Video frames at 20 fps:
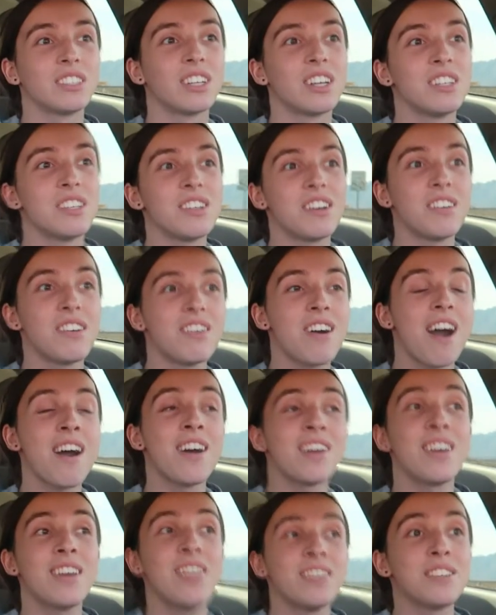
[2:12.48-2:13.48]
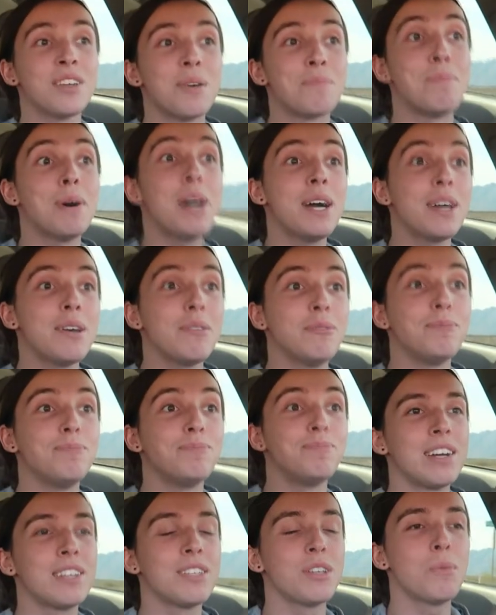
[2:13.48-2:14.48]
because y'all know how it is, but
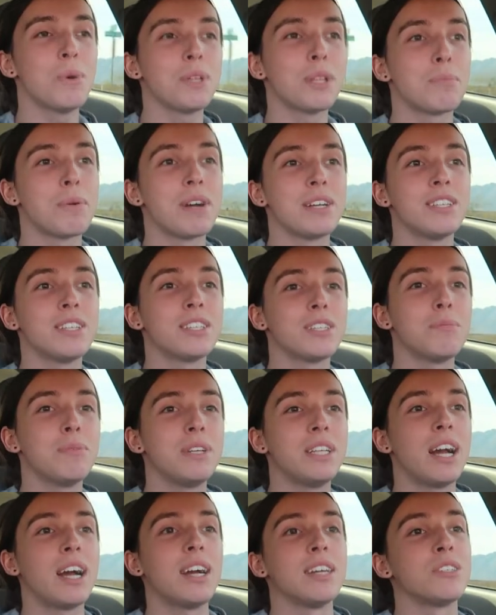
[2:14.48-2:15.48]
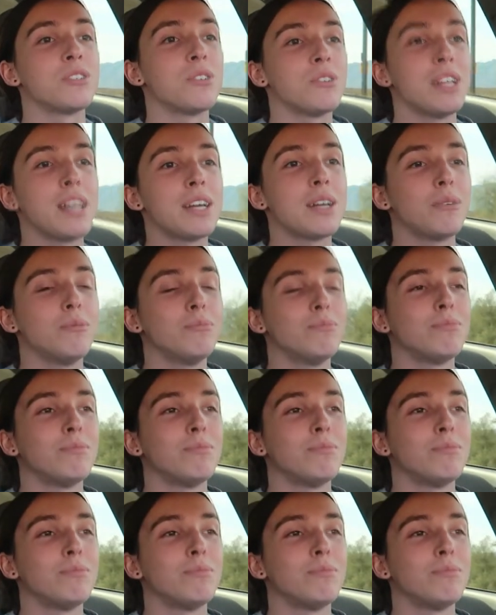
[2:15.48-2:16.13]
I still want the presents to be nice, so like,